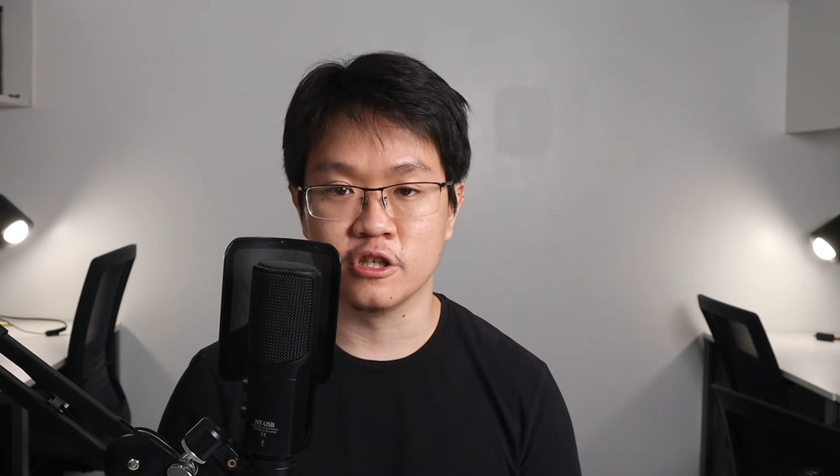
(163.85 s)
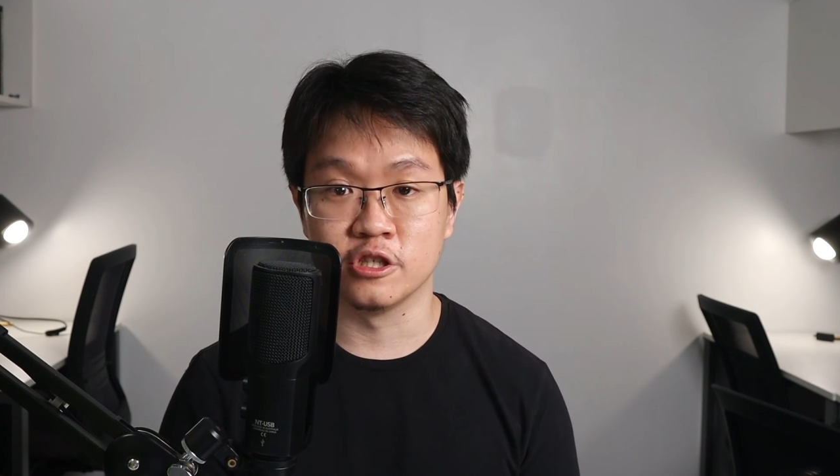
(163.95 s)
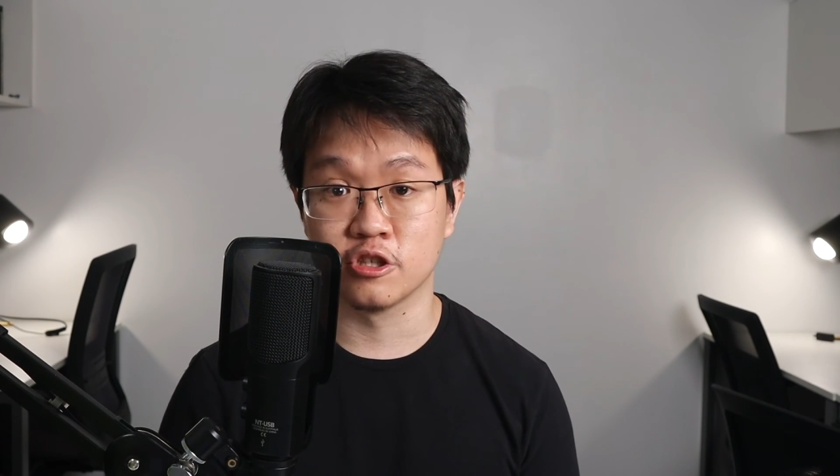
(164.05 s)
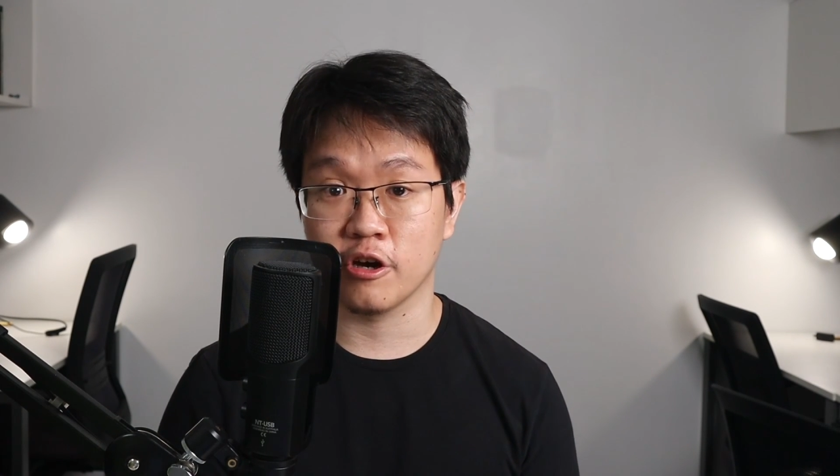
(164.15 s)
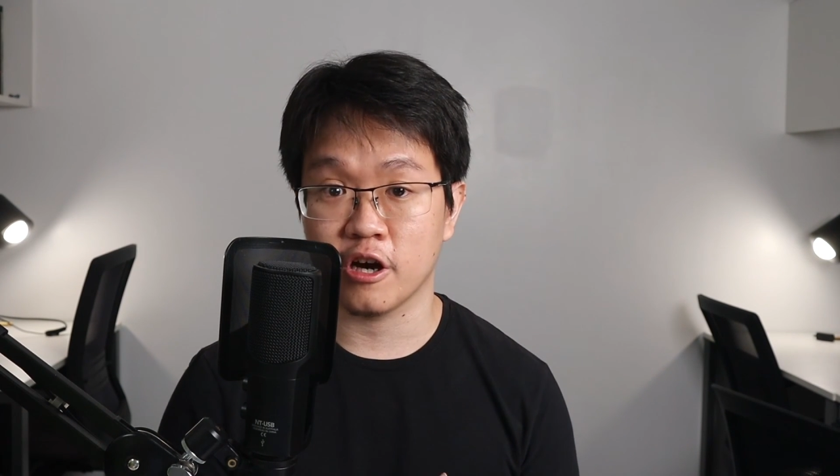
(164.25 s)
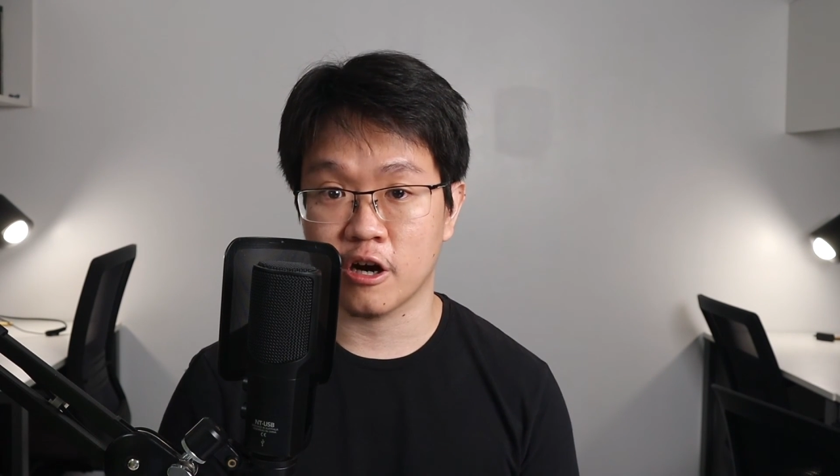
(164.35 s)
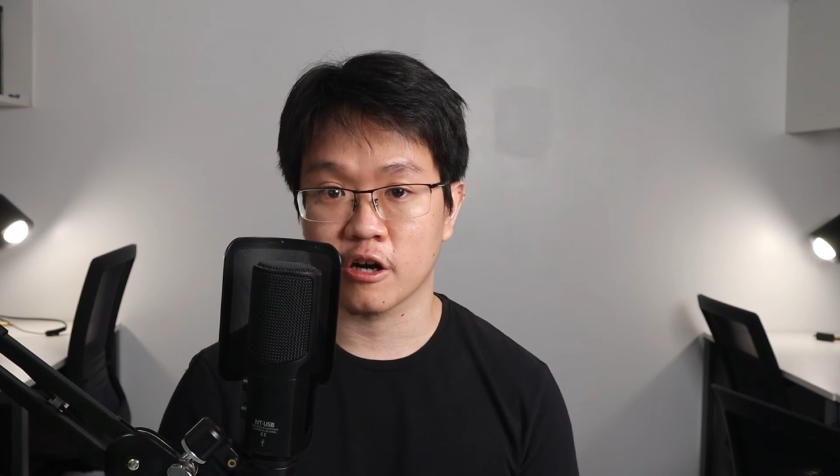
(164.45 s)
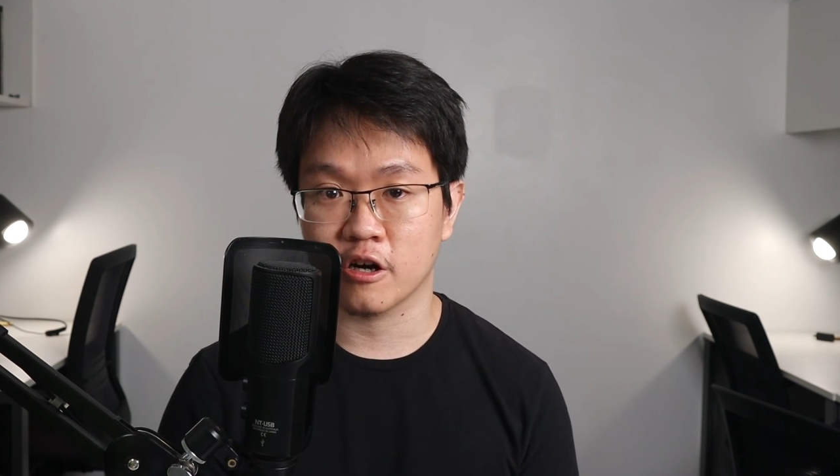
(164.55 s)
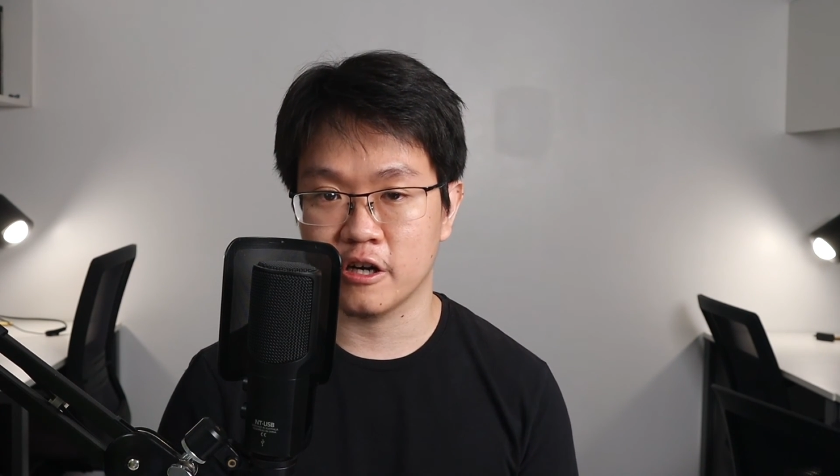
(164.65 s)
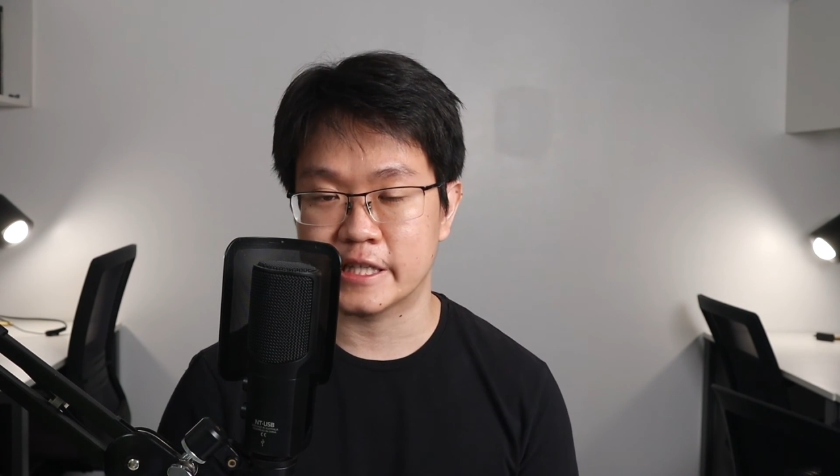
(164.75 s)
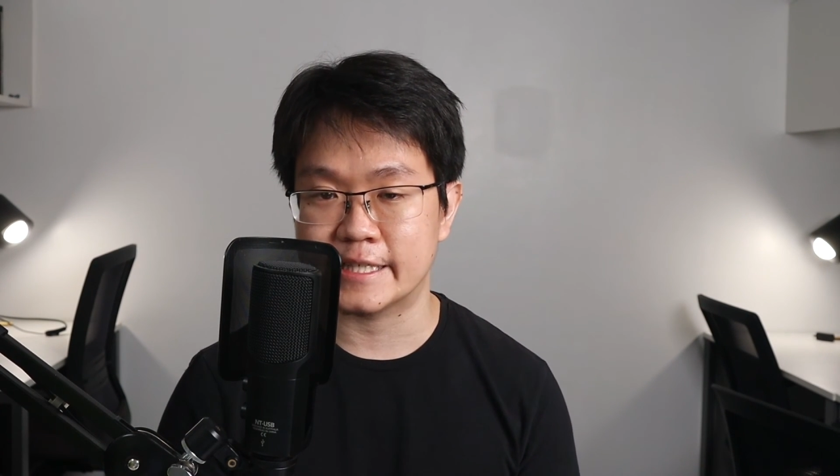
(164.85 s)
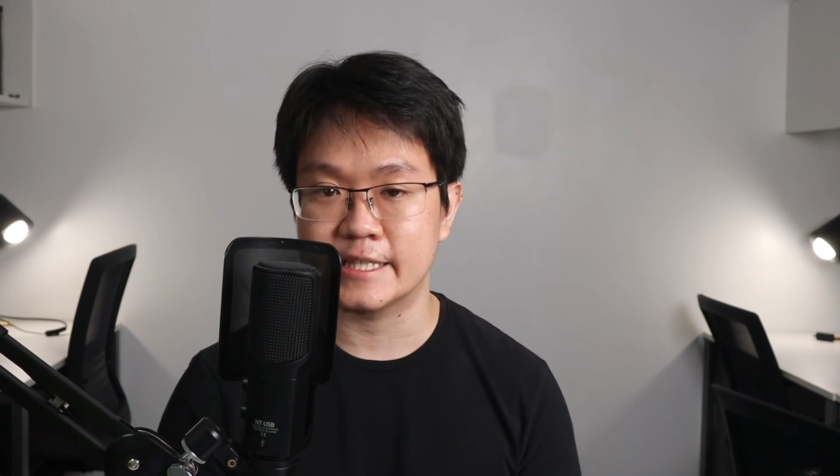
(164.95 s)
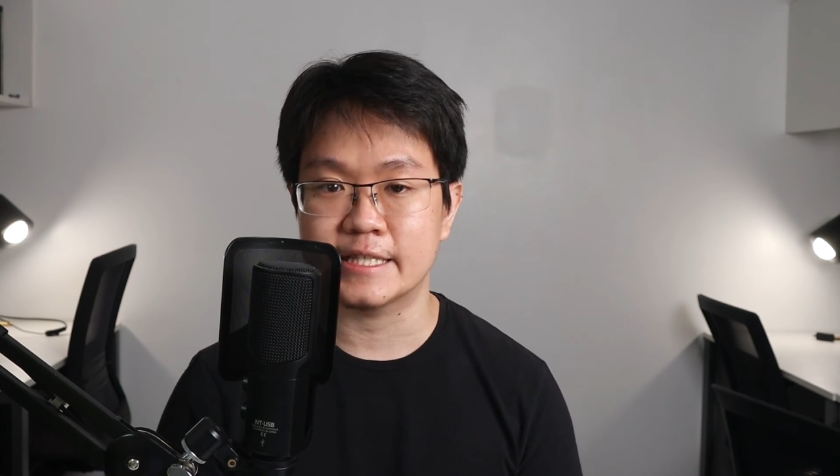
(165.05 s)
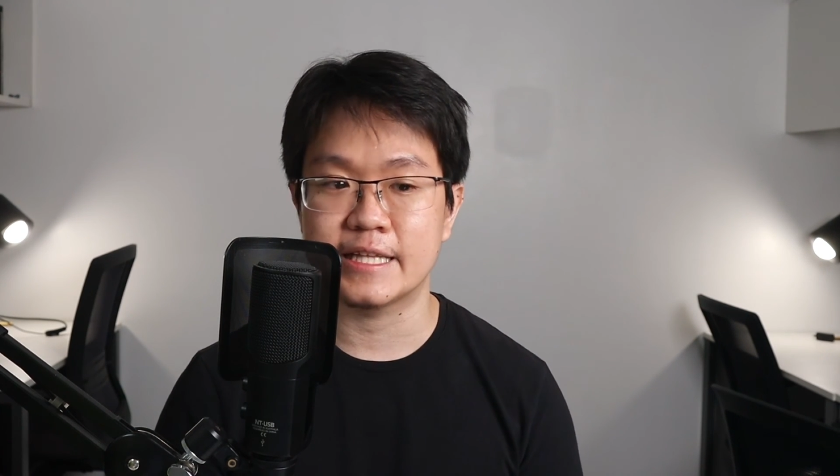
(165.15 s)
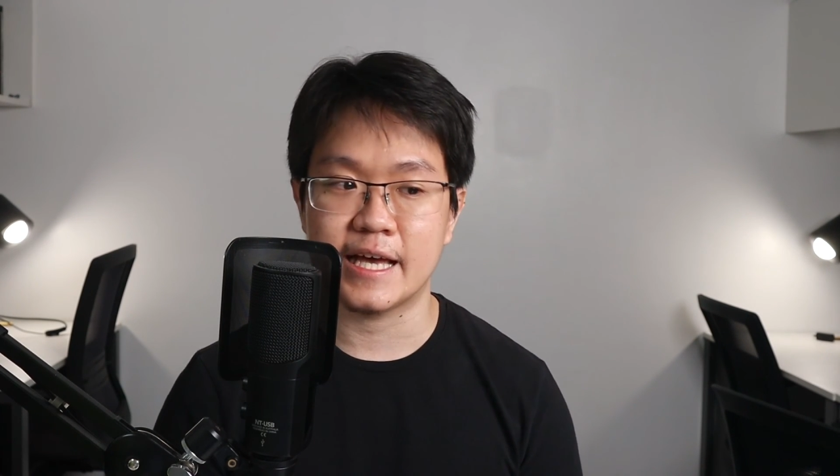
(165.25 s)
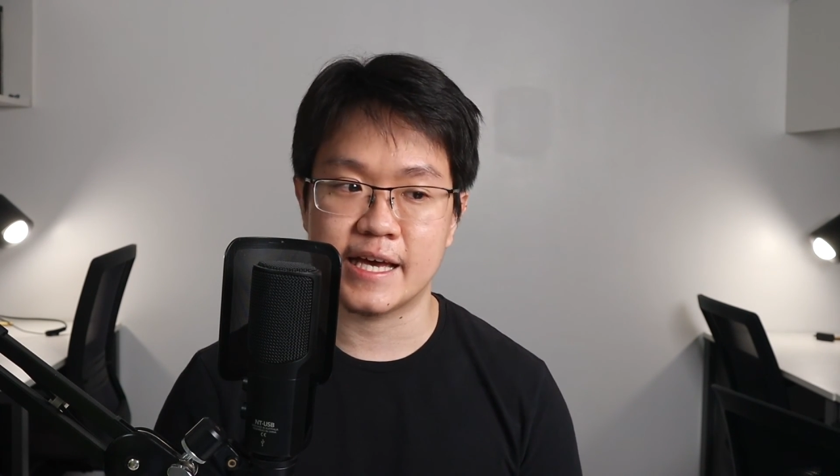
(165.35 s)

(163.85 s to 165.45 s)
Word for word: enjoy our content.